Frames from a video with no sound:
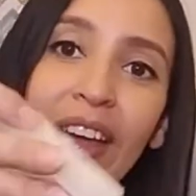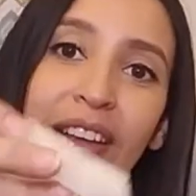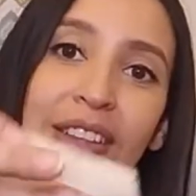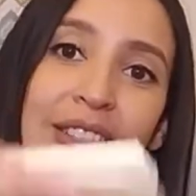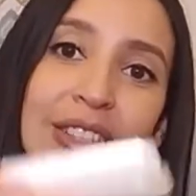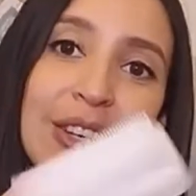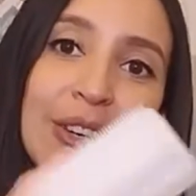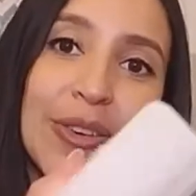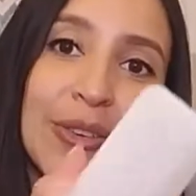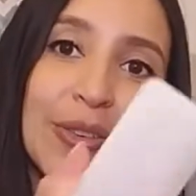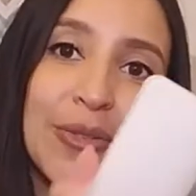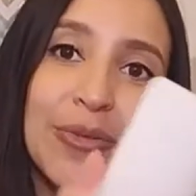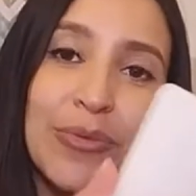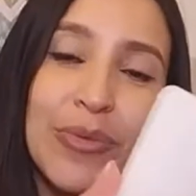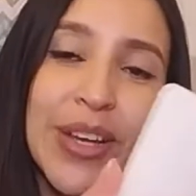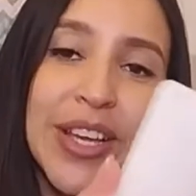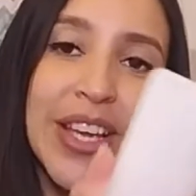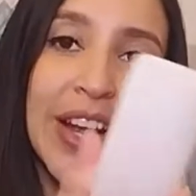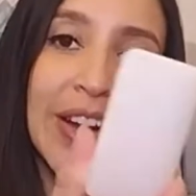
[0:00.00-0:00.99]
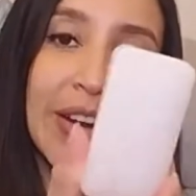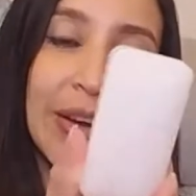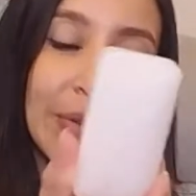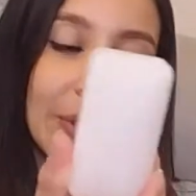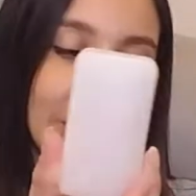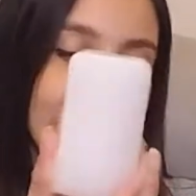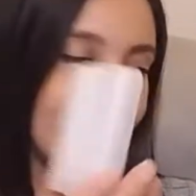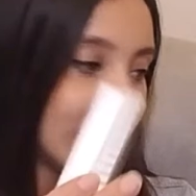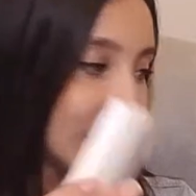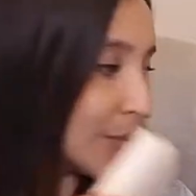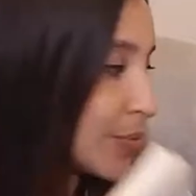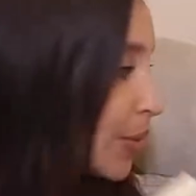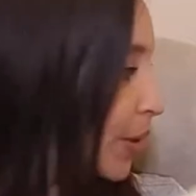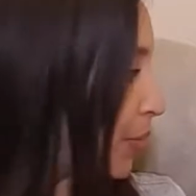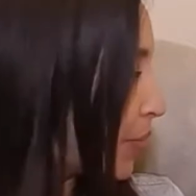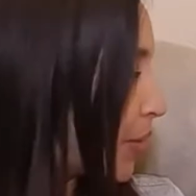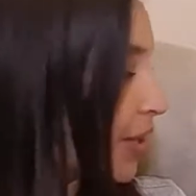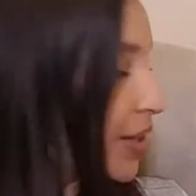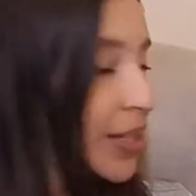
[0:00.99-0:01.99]
So we carry one of these around,
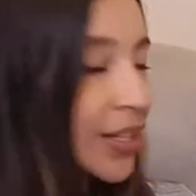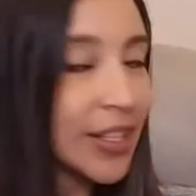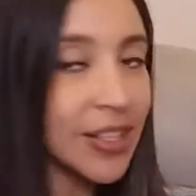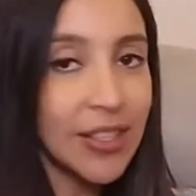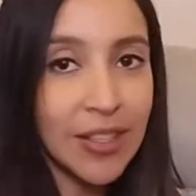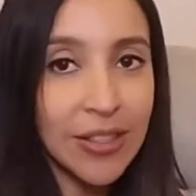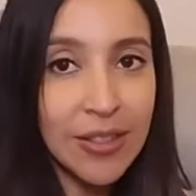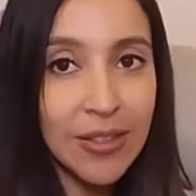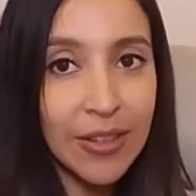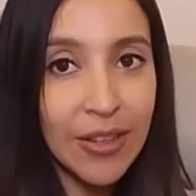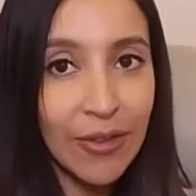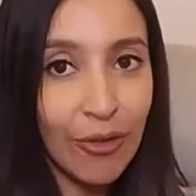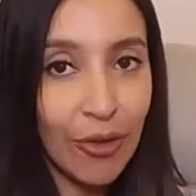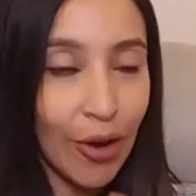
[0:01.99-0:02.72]
and then it's also good for